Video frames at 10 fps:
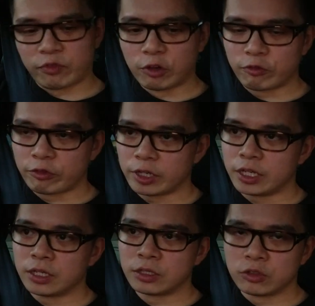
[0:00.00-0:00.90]
feel
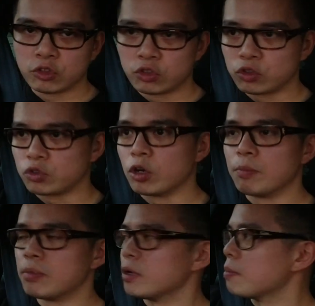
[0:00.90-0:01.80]
free,
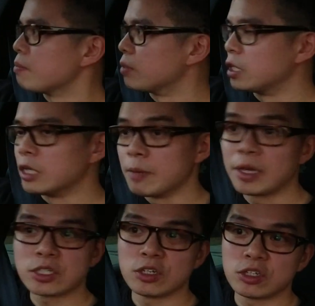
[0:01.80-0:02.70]
drop me
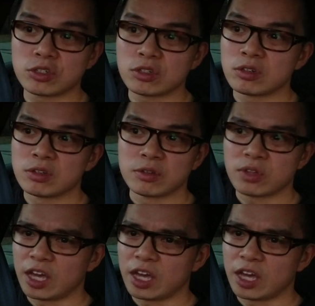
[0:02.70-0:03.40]
a message,